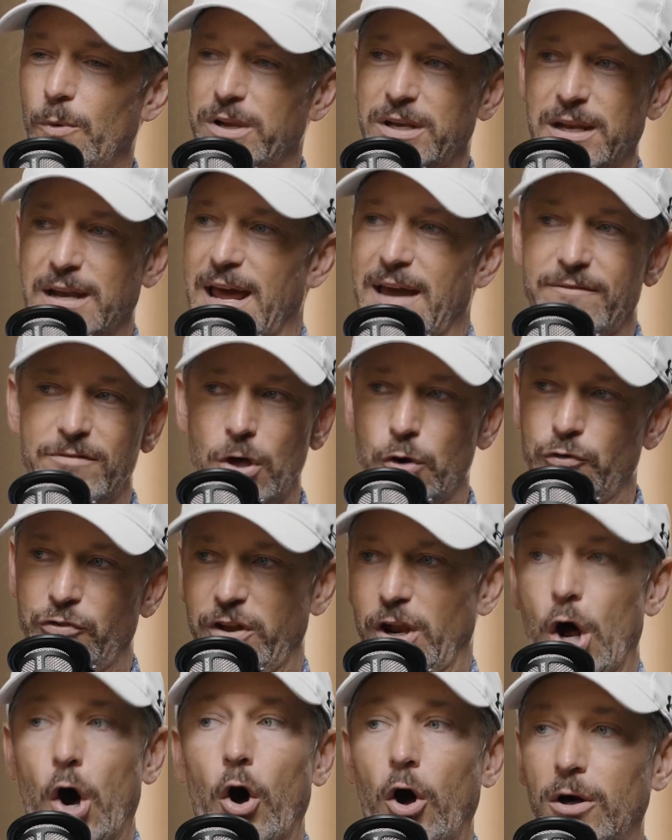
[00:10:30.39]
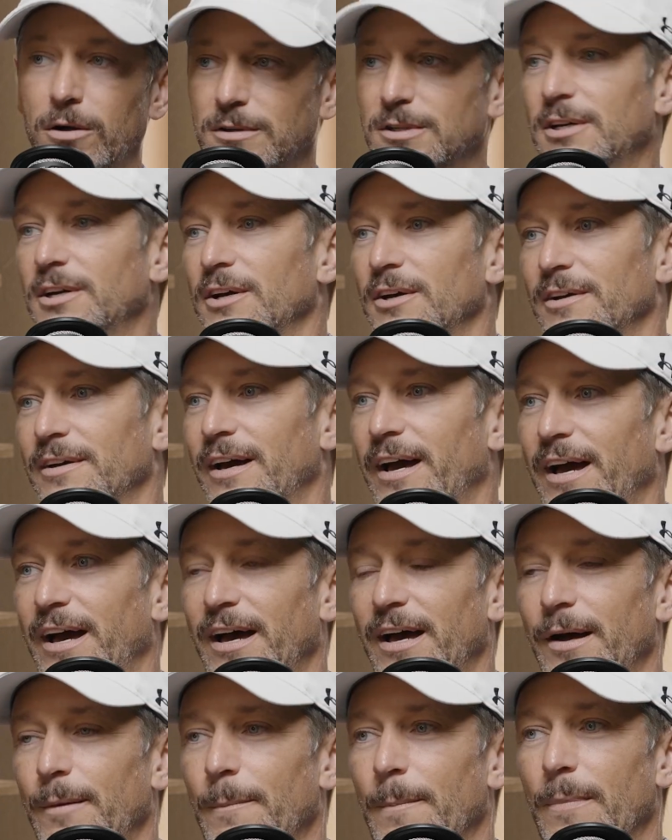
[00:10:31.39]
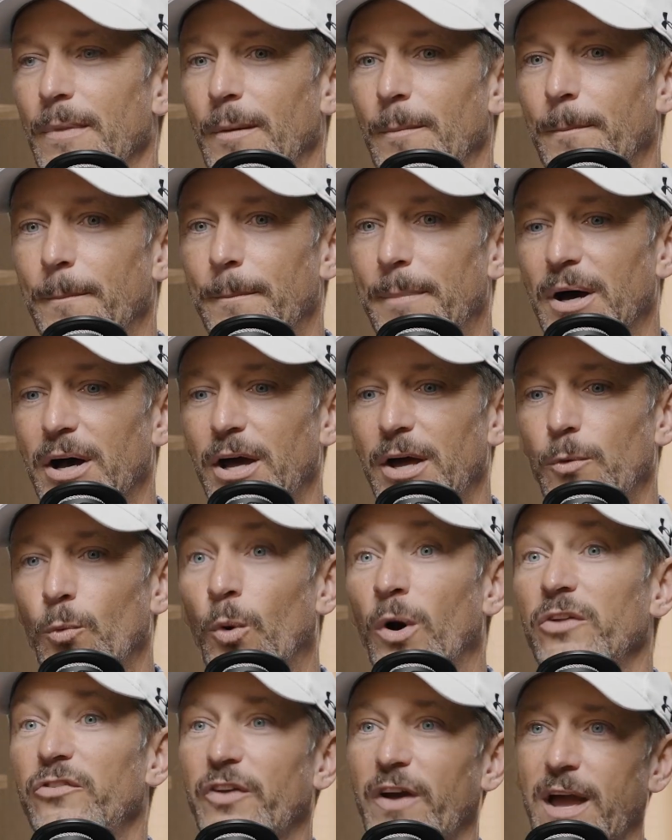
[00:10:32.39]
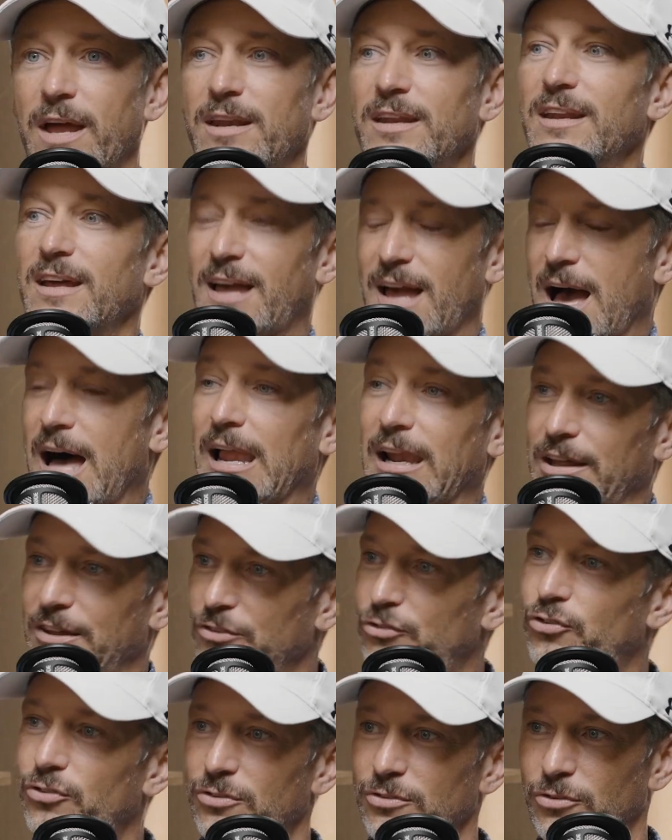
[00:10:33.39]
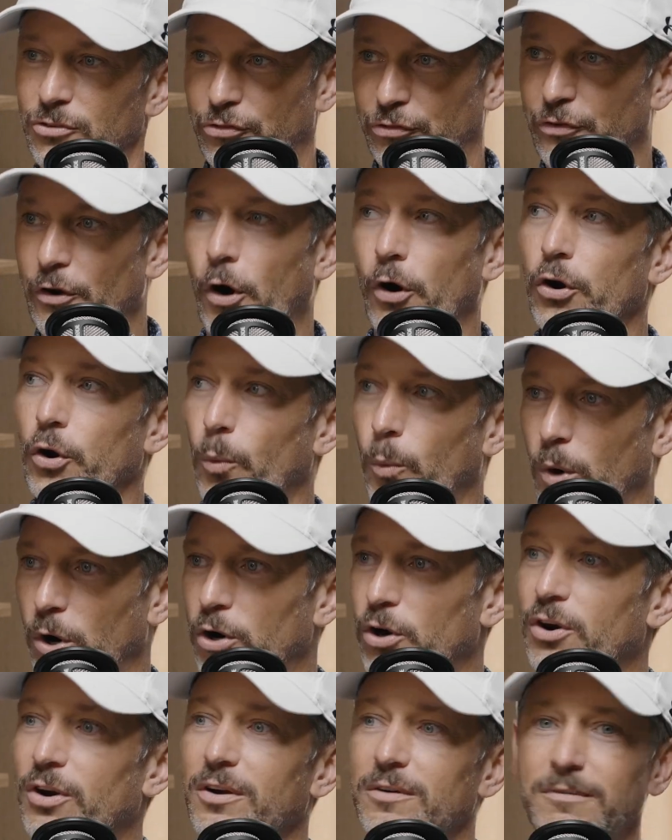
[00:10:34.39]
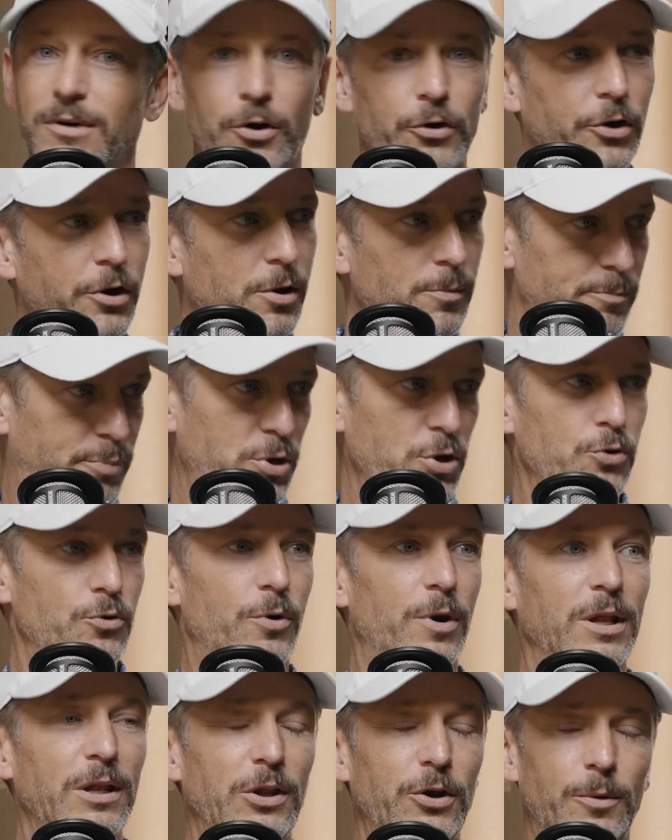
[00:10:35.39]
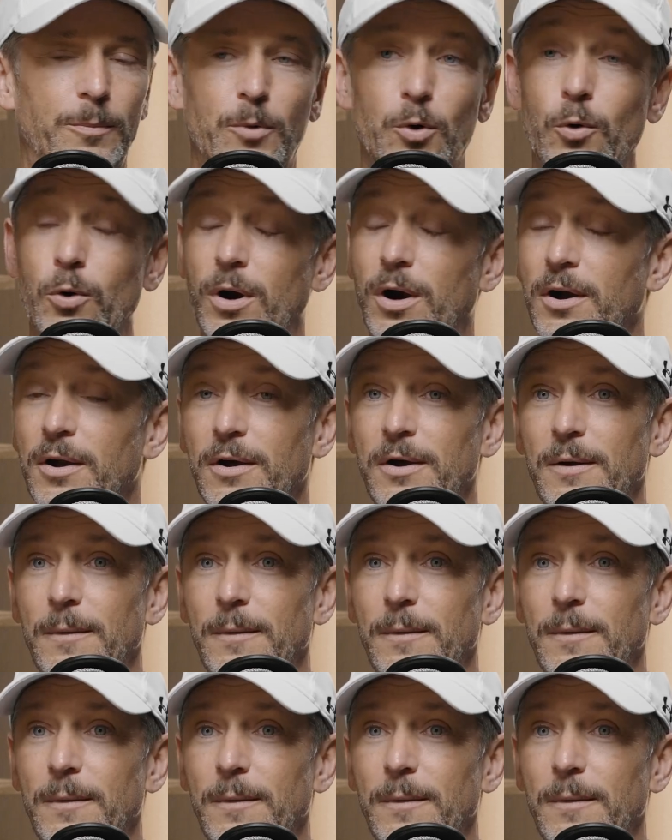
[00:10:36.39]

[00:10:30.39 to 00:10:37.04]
We didn't have those at all. But once I got into college, you're starting to work on a computer a little more.